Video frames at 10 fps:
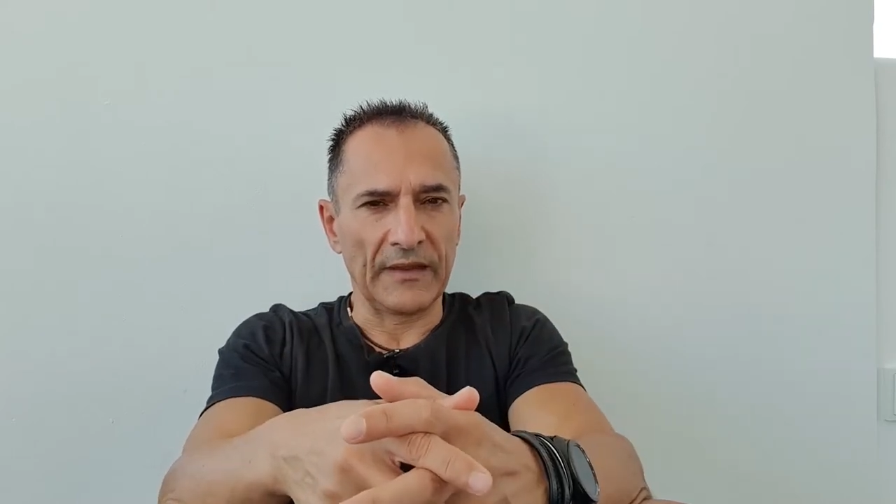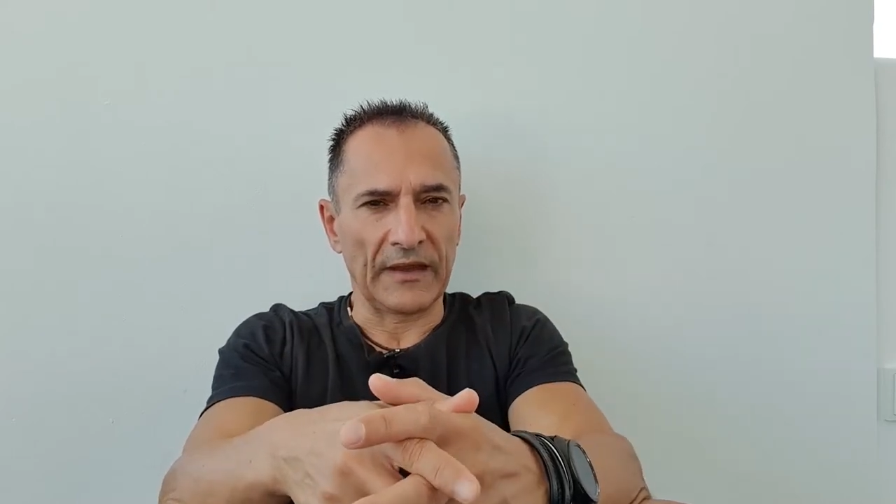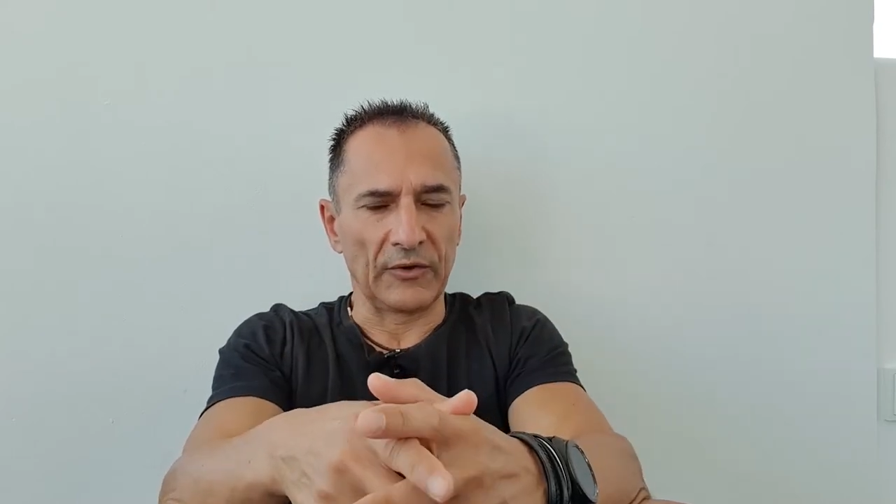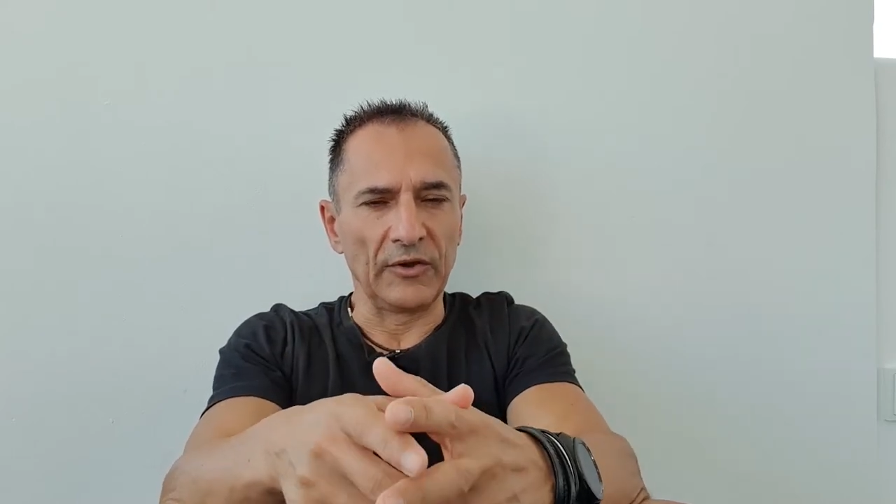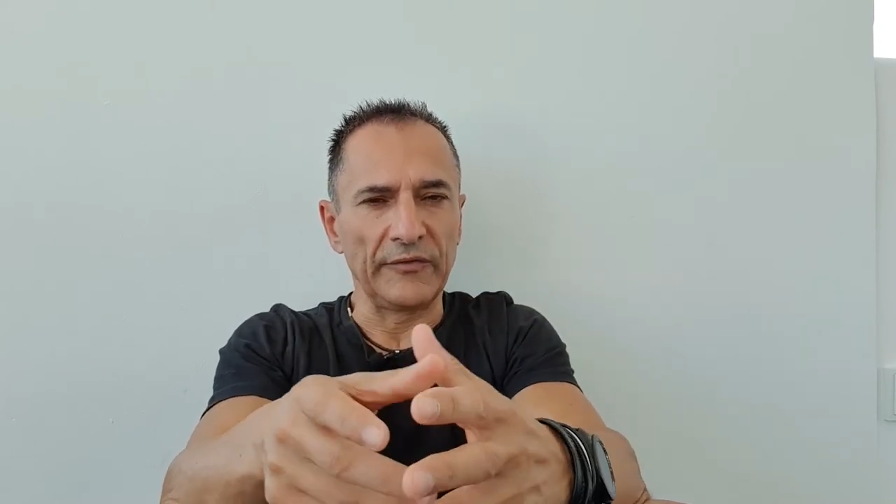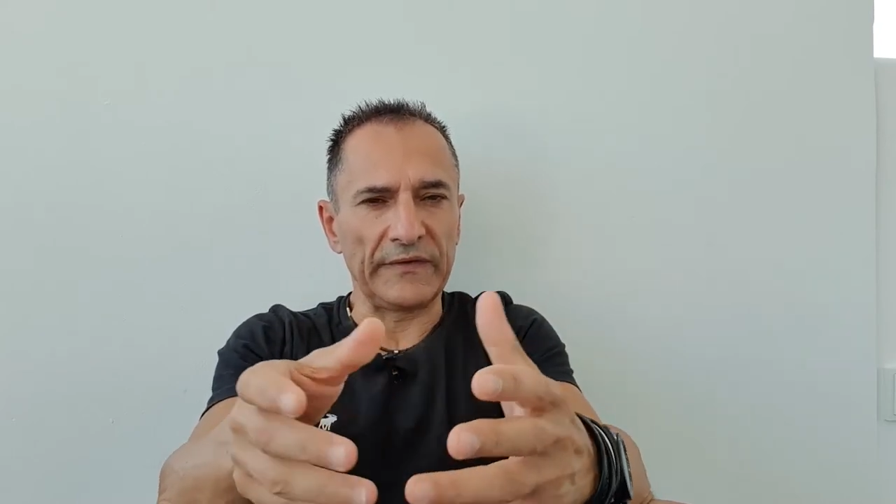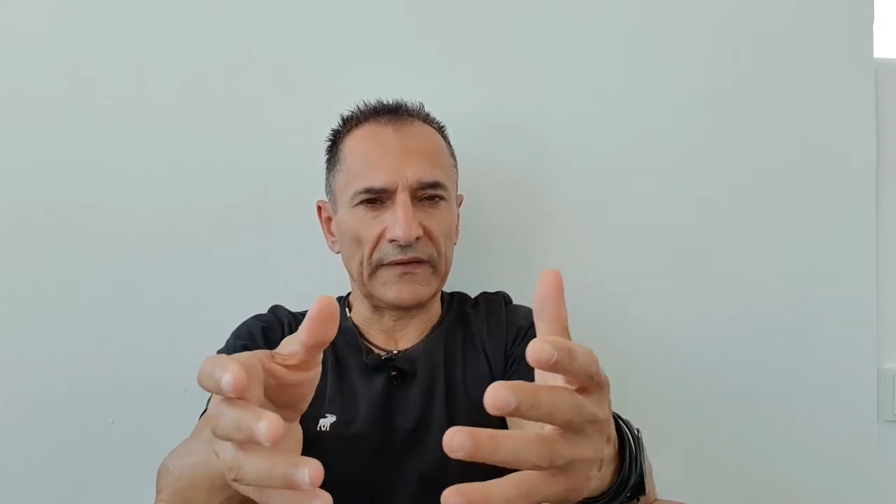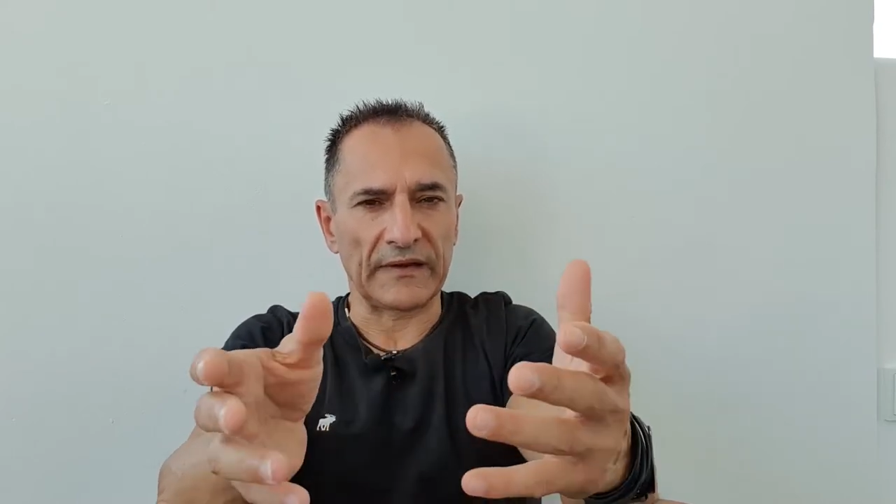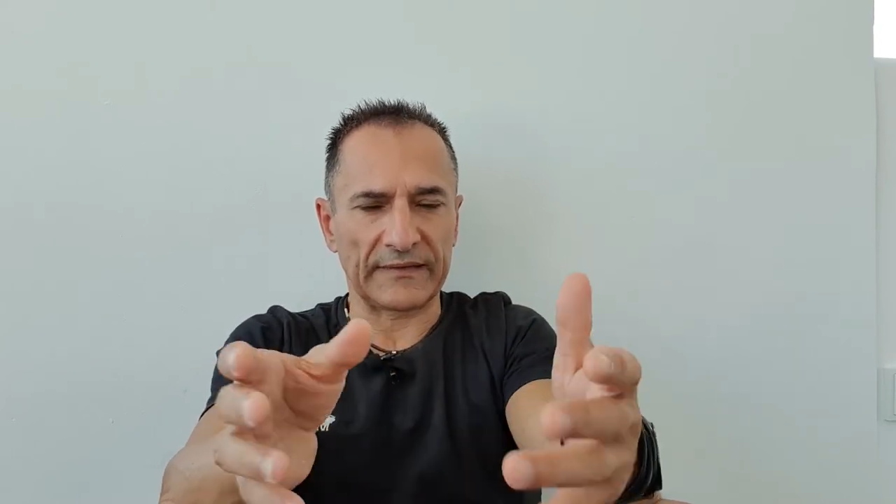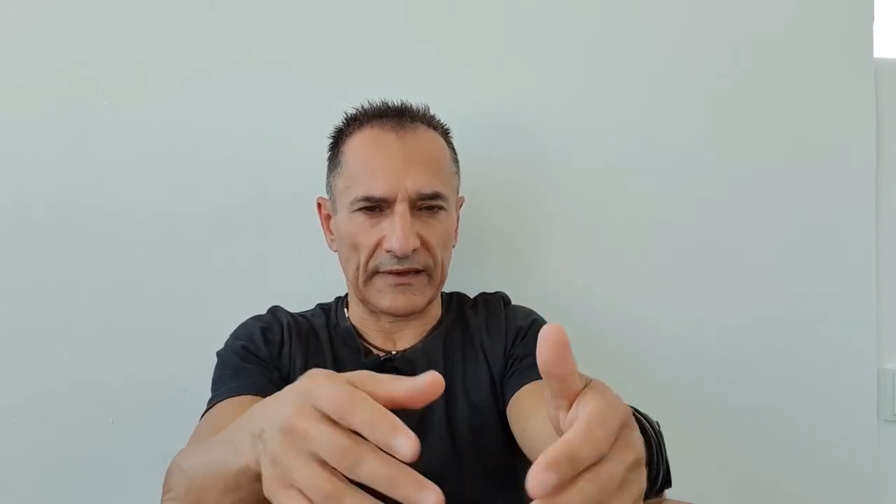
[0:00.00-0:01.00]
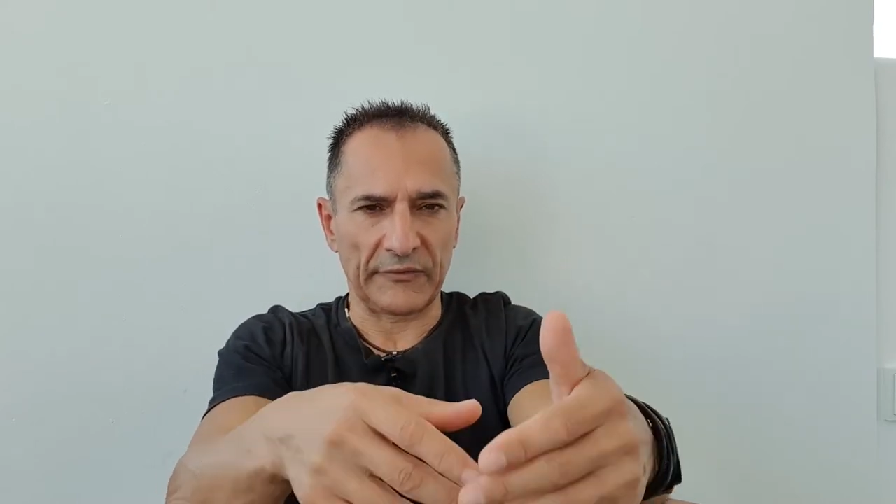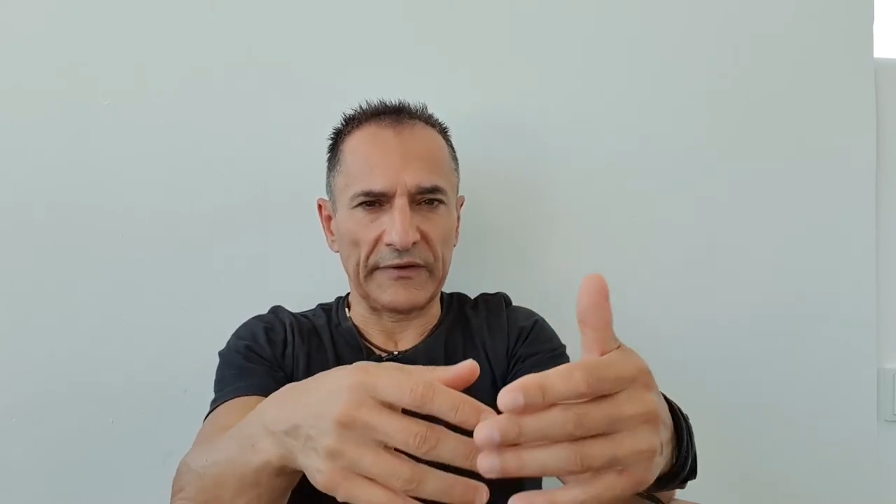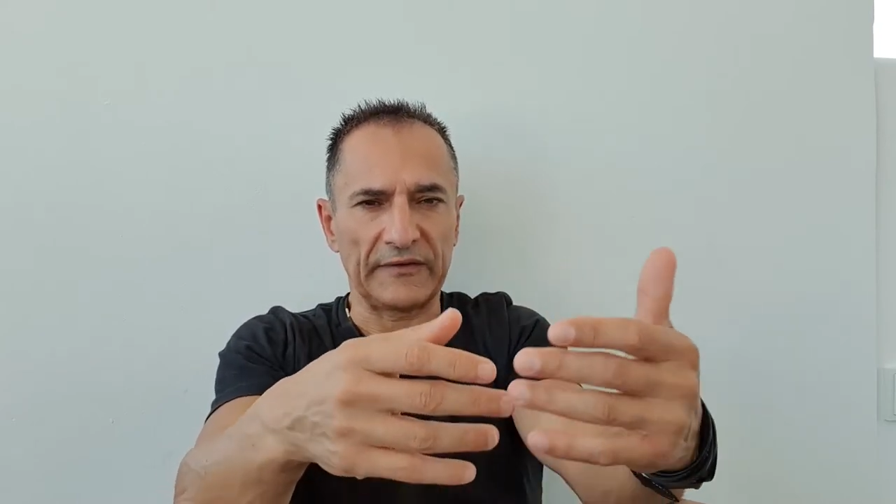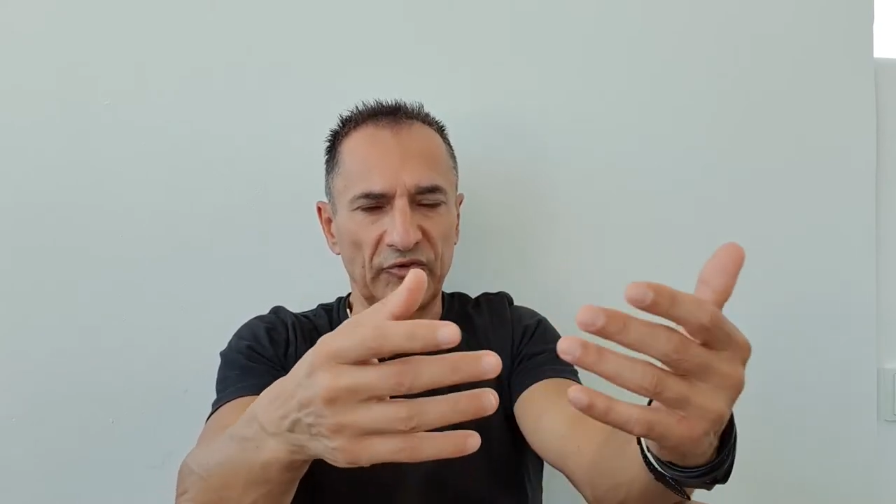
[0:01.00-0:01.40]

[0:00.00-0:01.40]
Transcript: And all this accelerates the